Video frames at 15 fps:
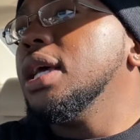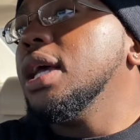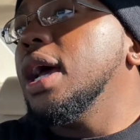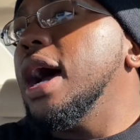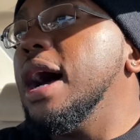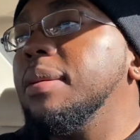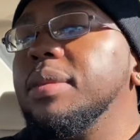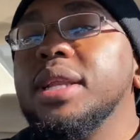
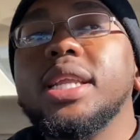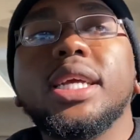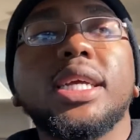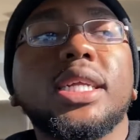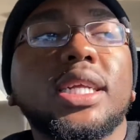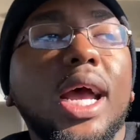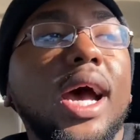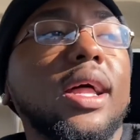I'ma
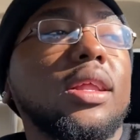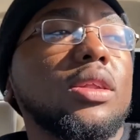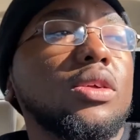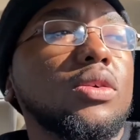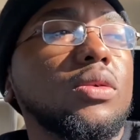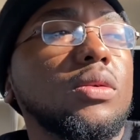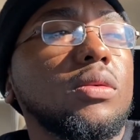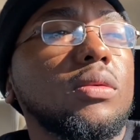need y'all to
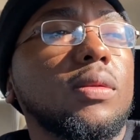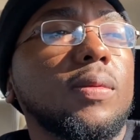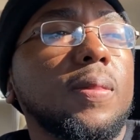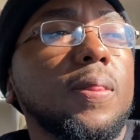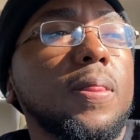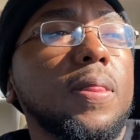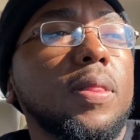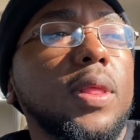do
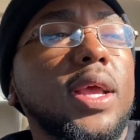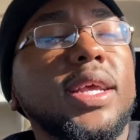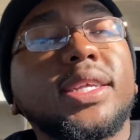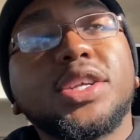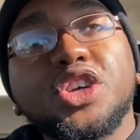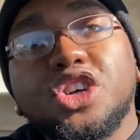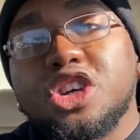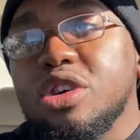is
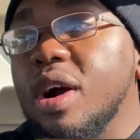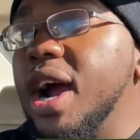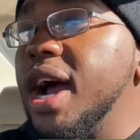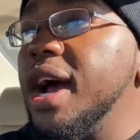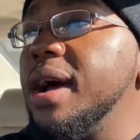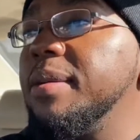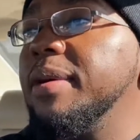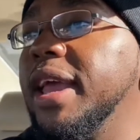
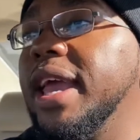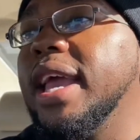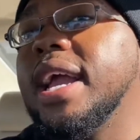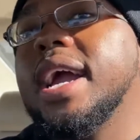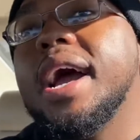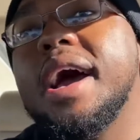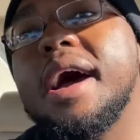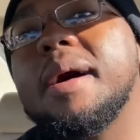subscribe and
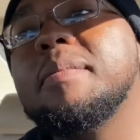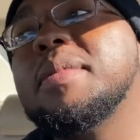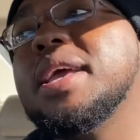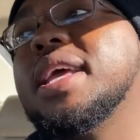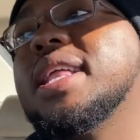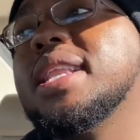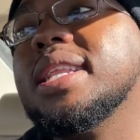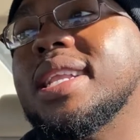
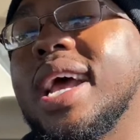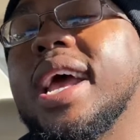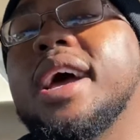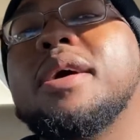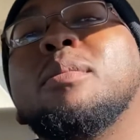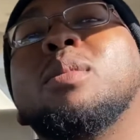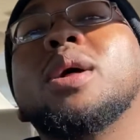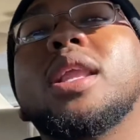comment
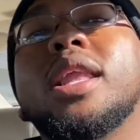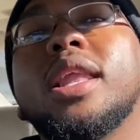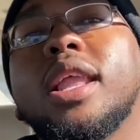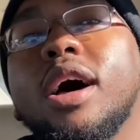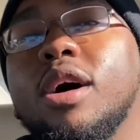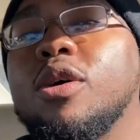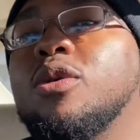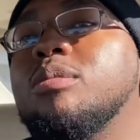down
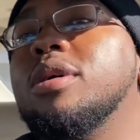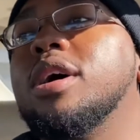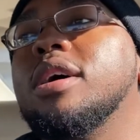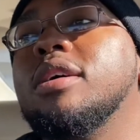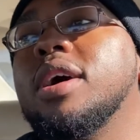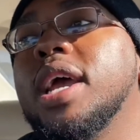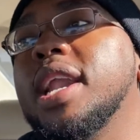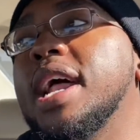below,
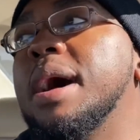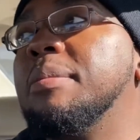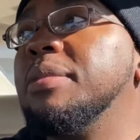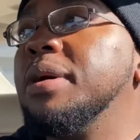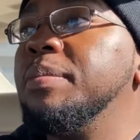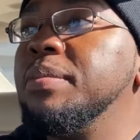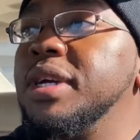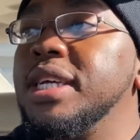bro, and
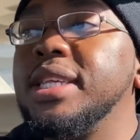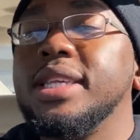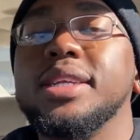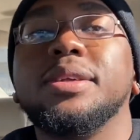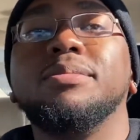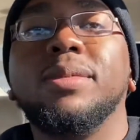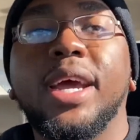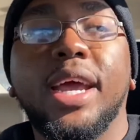I'ma
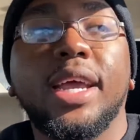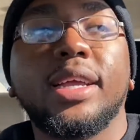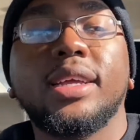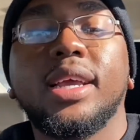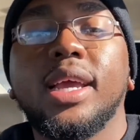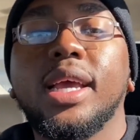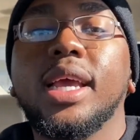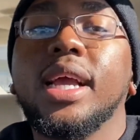message back.
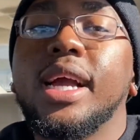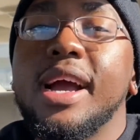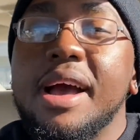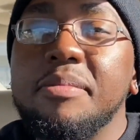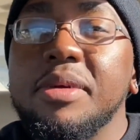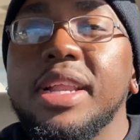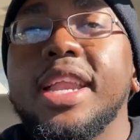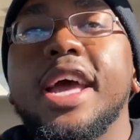
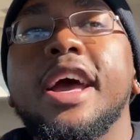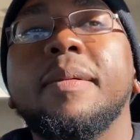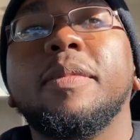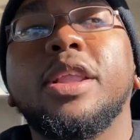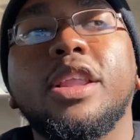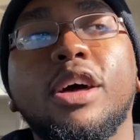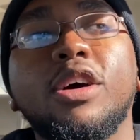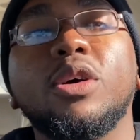Comment down
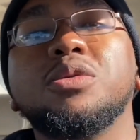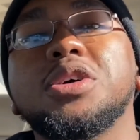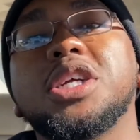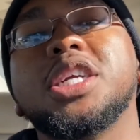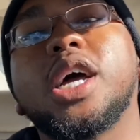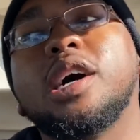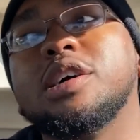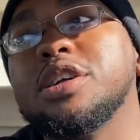below what
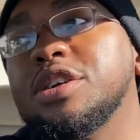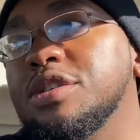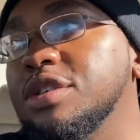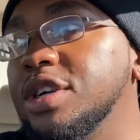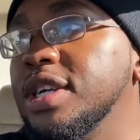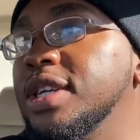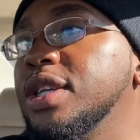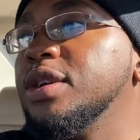y'all
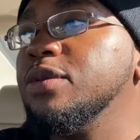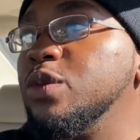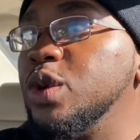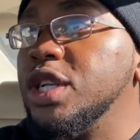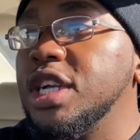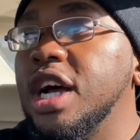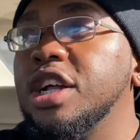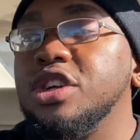dreams of,
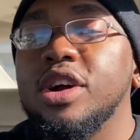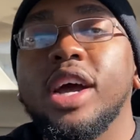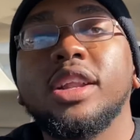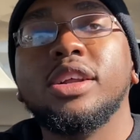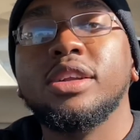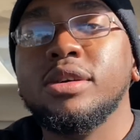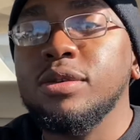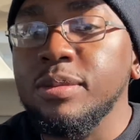what y'all trying
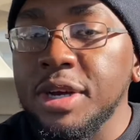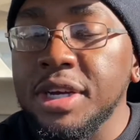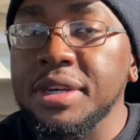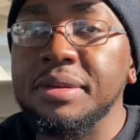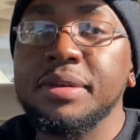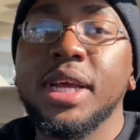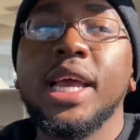to do, man.